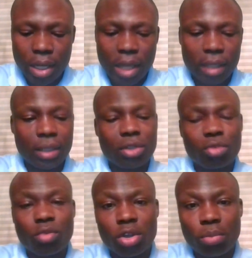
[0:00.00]
and this is
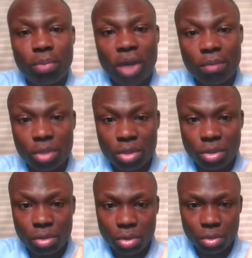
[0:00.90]
what your palm is
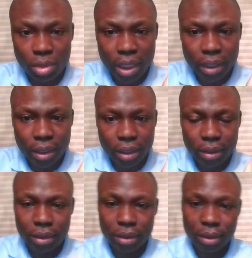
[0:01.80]
going to look like
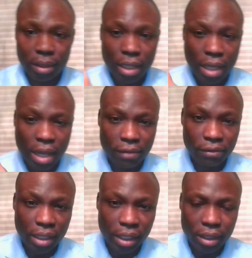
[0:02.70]

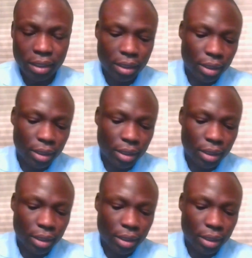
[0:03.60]
after it